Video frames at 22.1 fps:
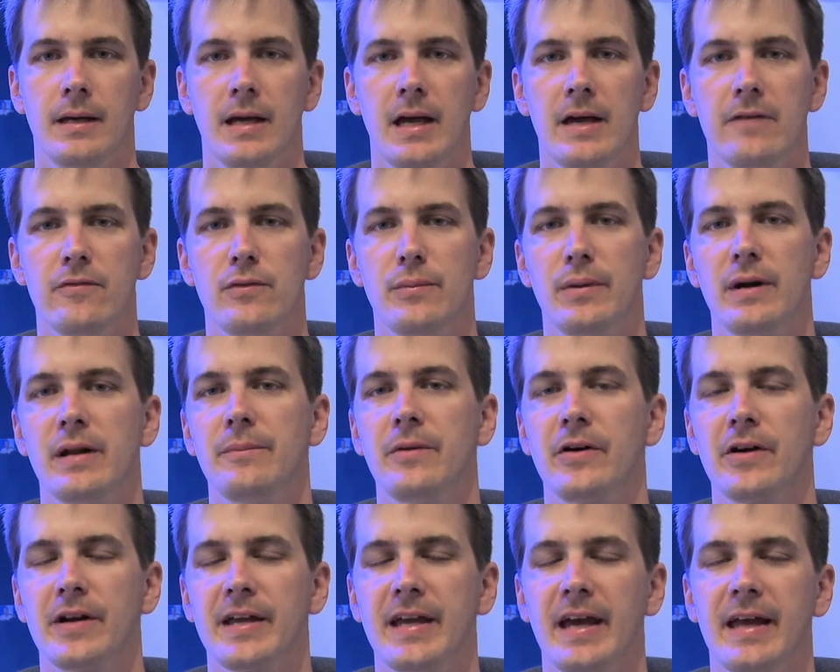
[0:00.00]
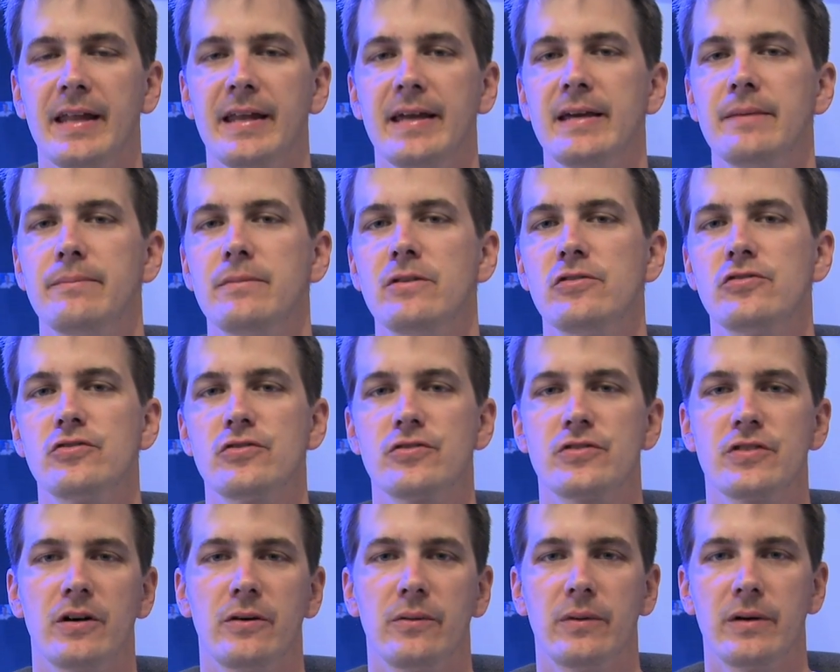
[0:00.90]
Hey everybody, Mark Callahan, Mr.
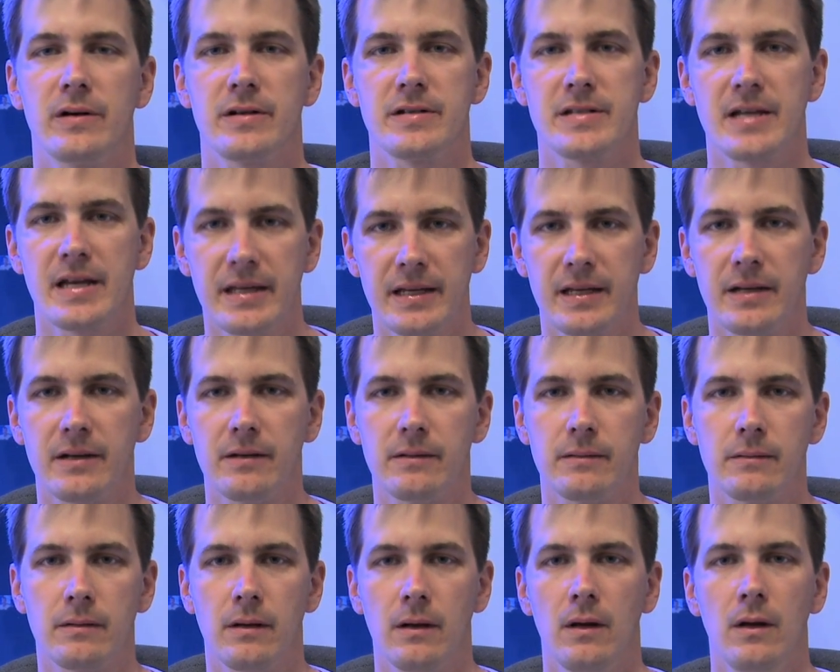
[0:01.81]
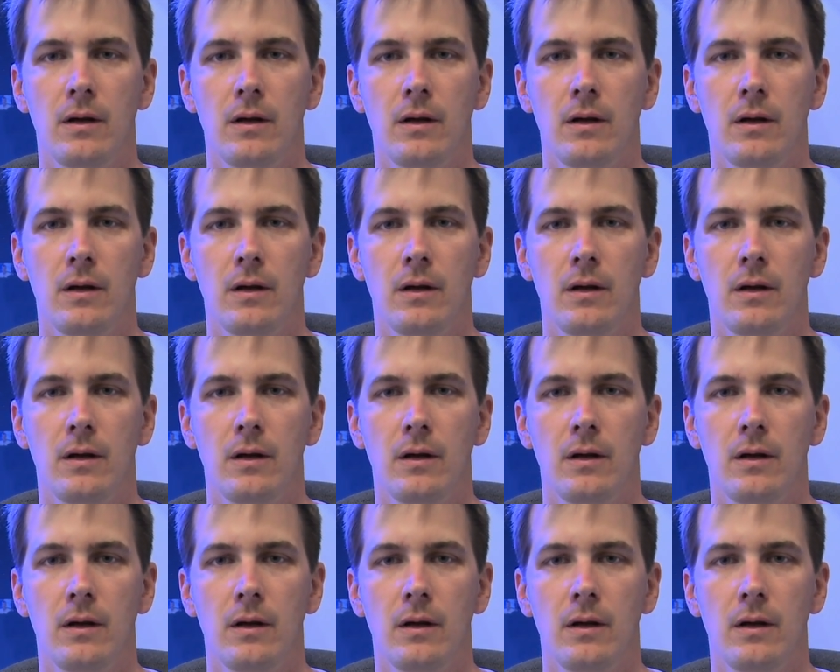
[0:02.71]
Saltwater Tank here.